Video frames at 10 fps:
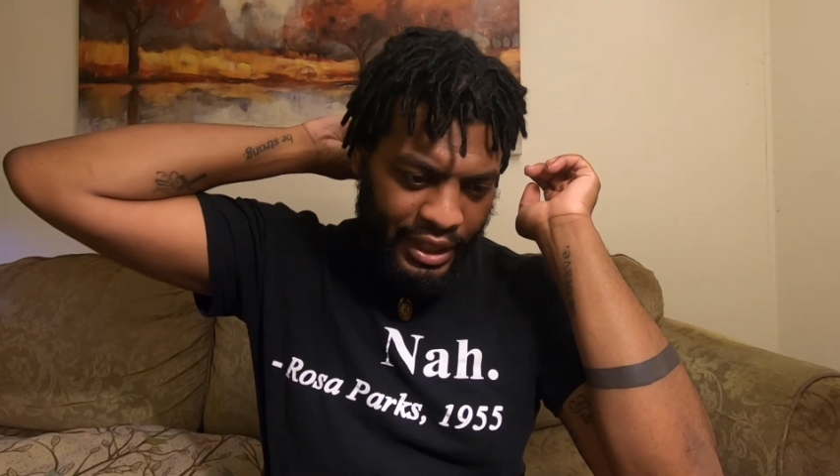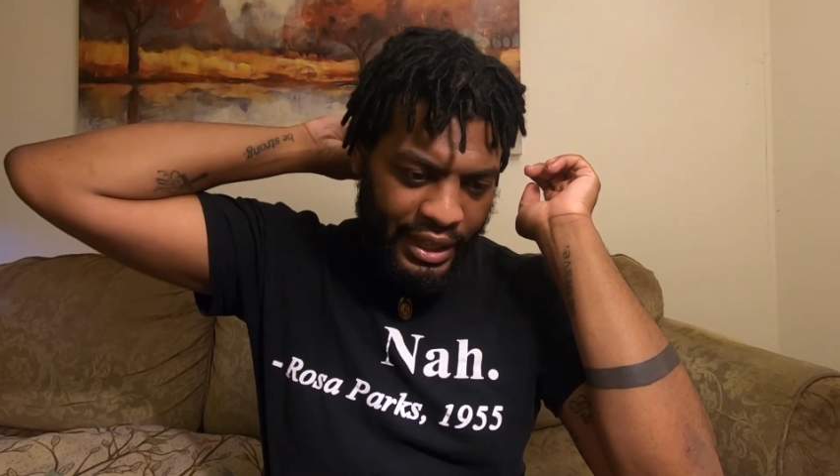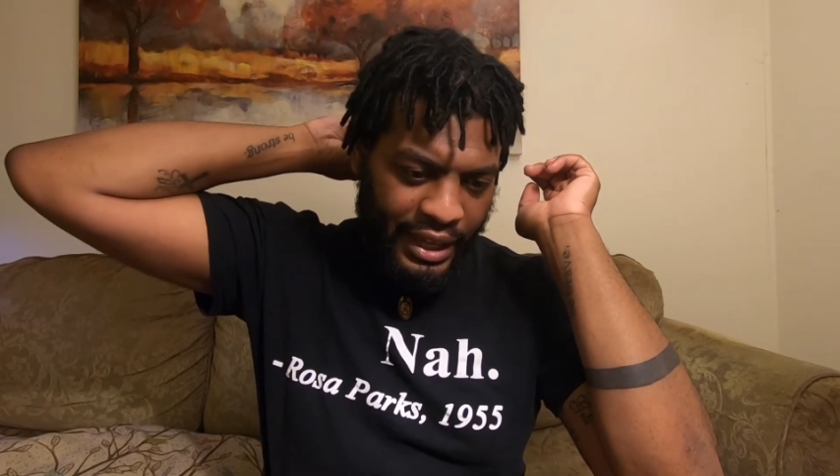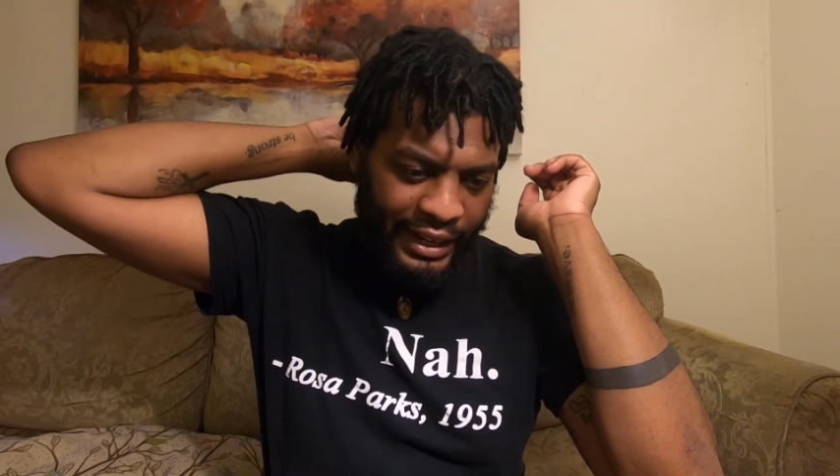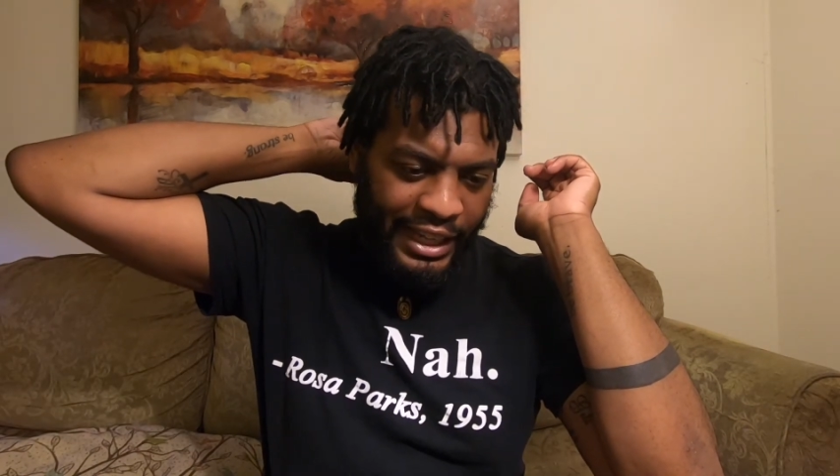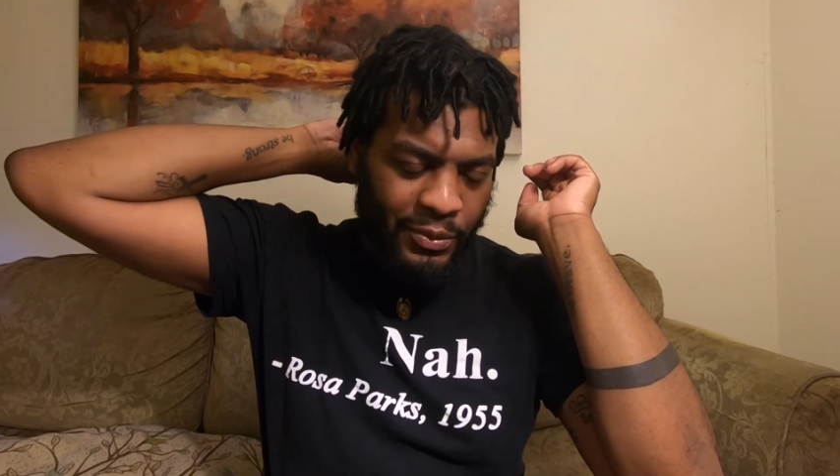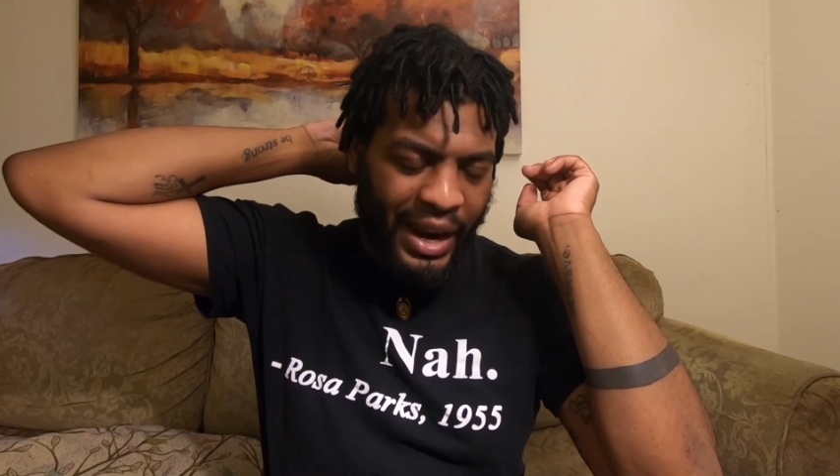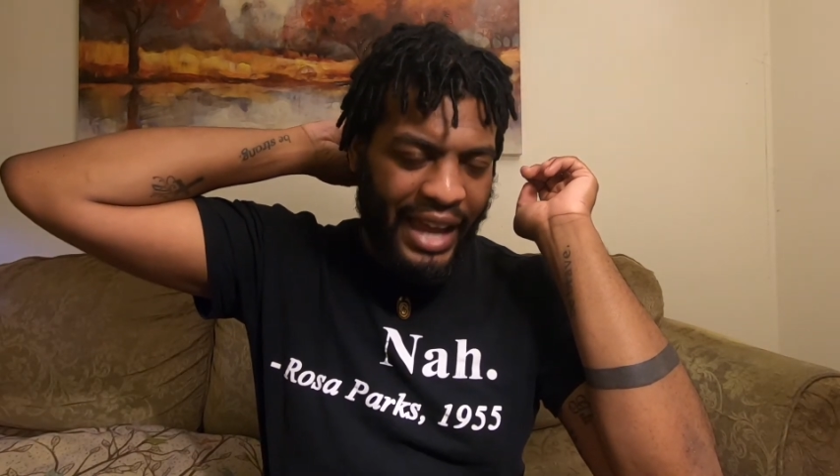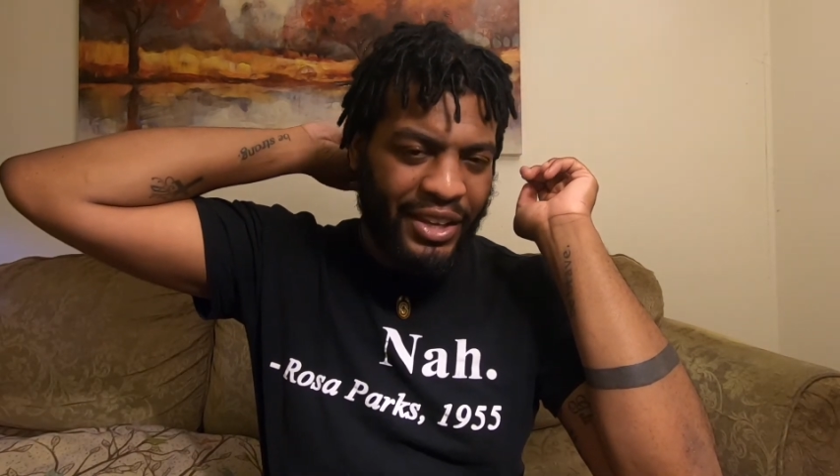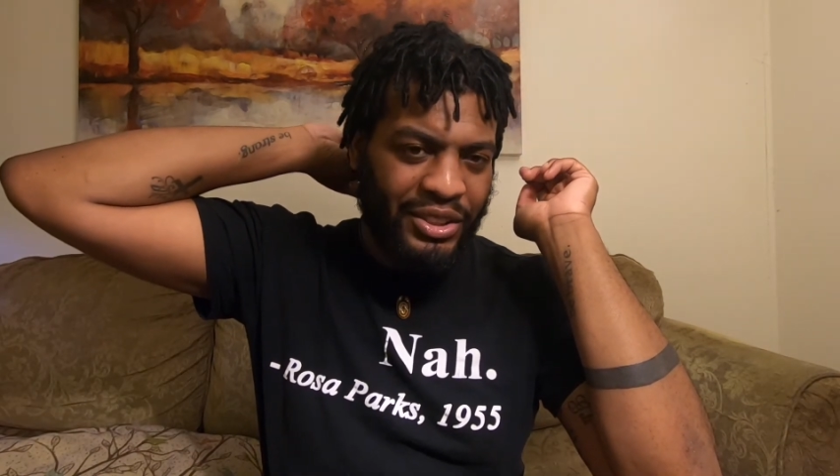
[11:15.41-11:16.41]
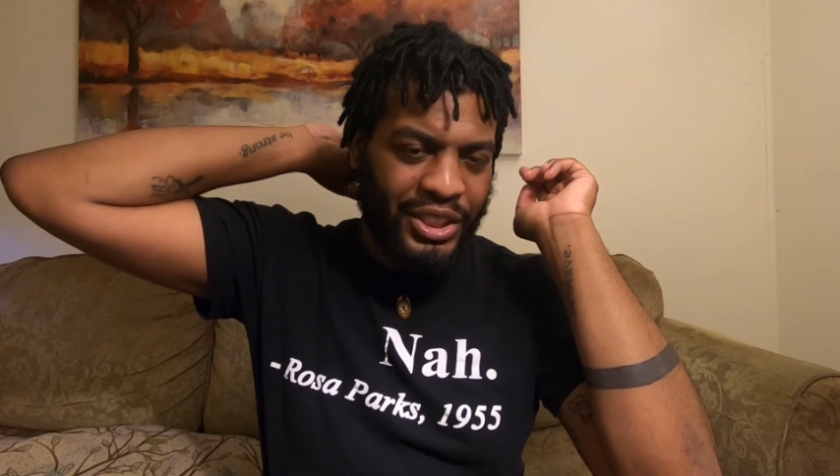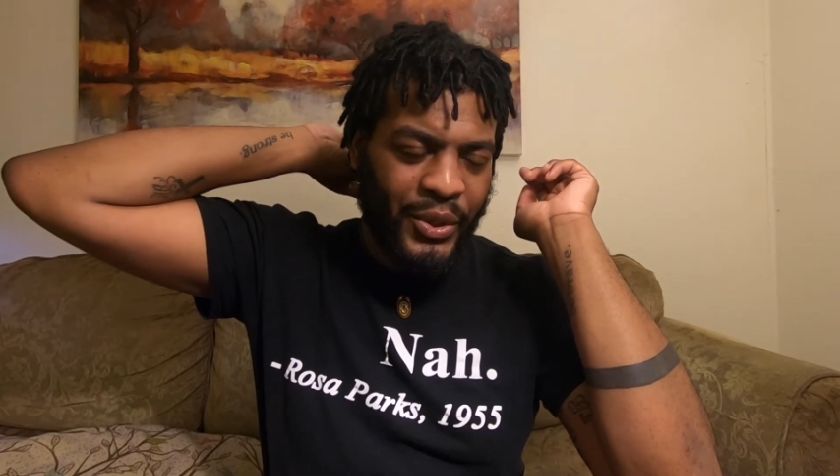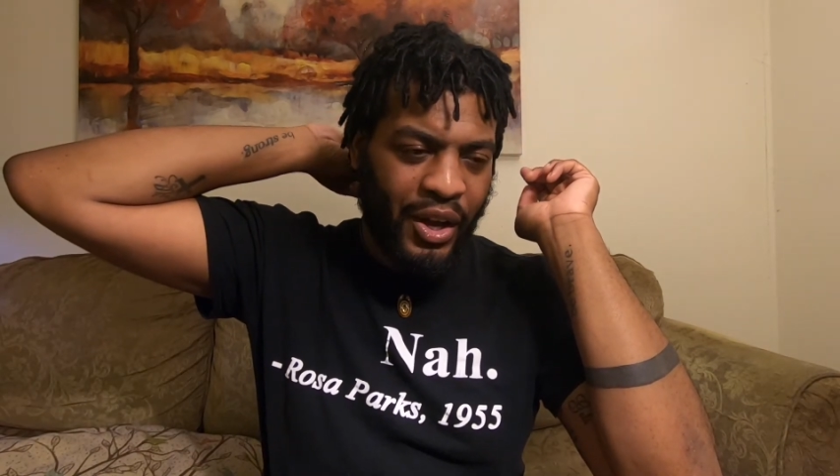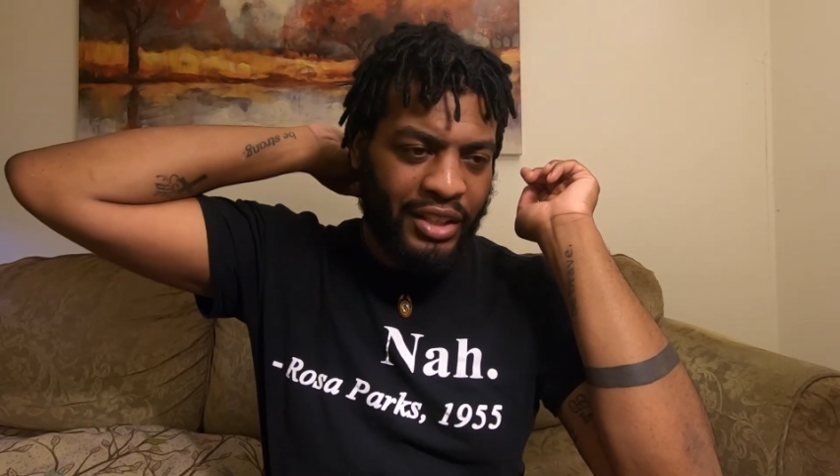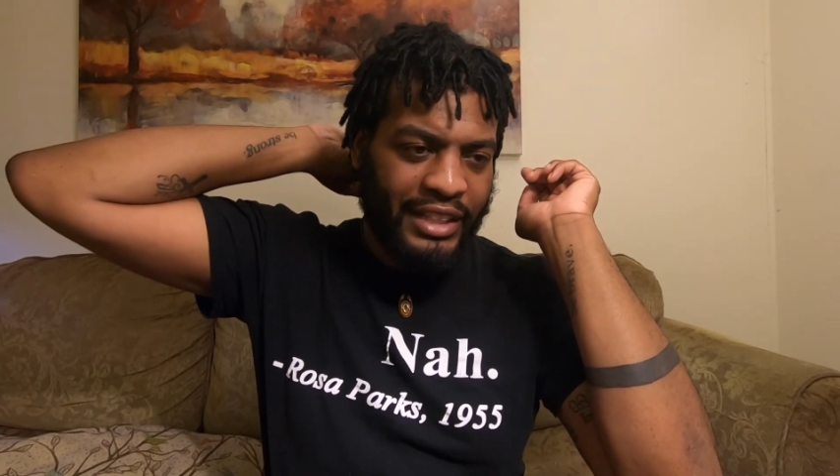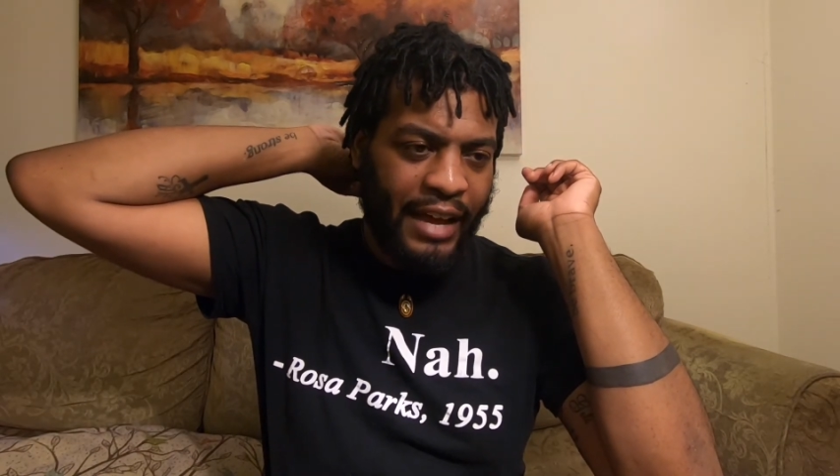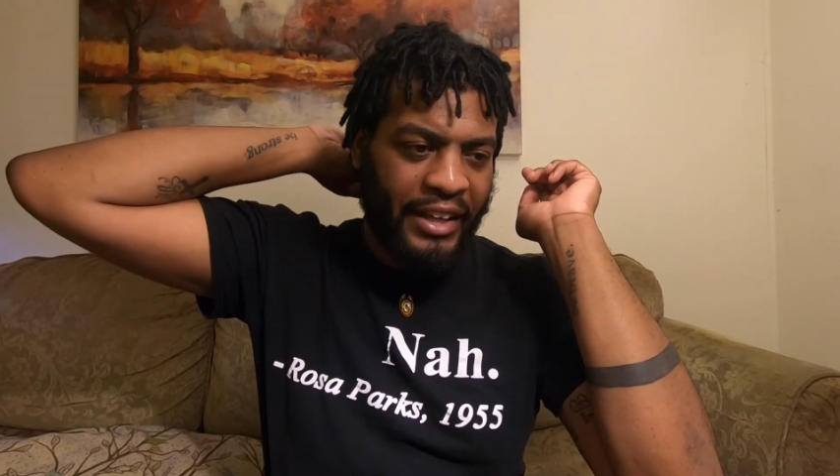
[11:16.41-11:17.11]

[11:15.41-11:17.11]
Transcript: And that's what I used to do all the time.